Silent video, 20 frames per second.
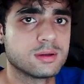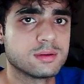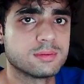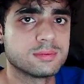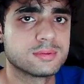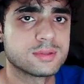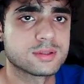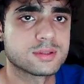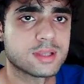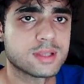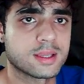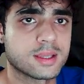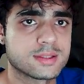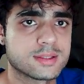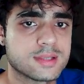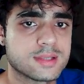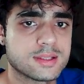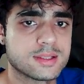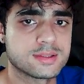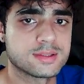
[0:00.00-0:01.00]
just like it
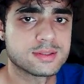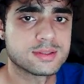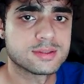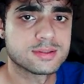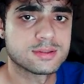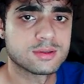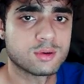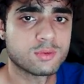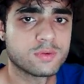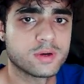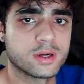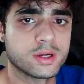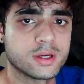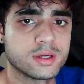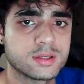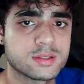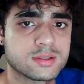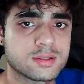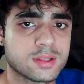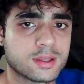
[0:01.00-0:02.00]
sends us over
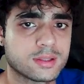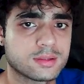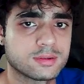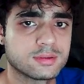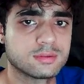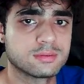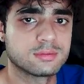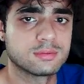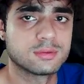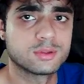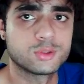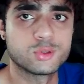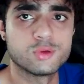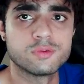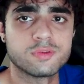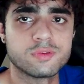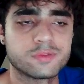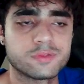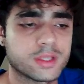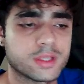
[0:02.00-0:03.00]
here, it's like
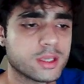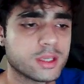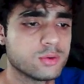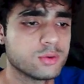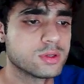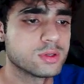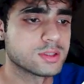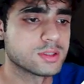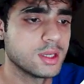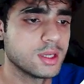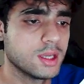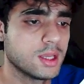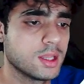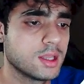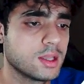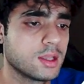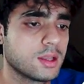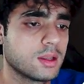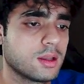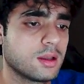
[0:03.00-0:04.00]
250K USD.
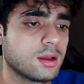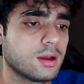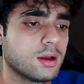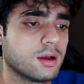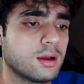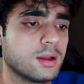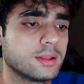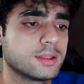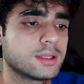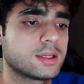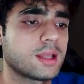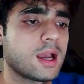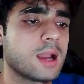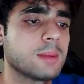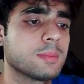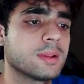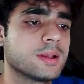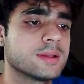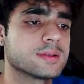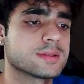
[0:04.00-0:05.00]
And the
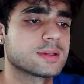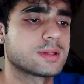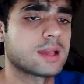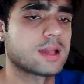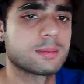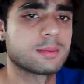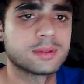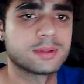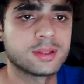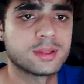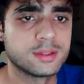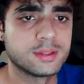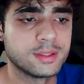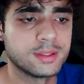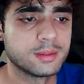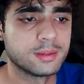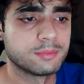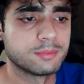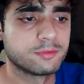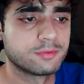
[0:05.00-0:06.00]
timeline is the timeline that
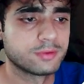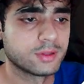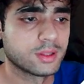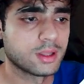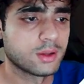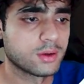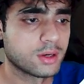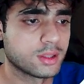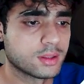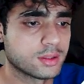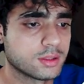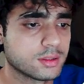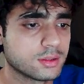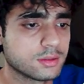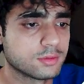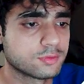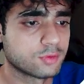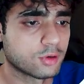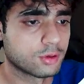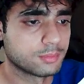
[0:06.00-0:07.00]
they fill out in
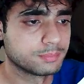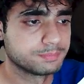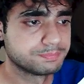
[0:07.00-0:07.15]
the form.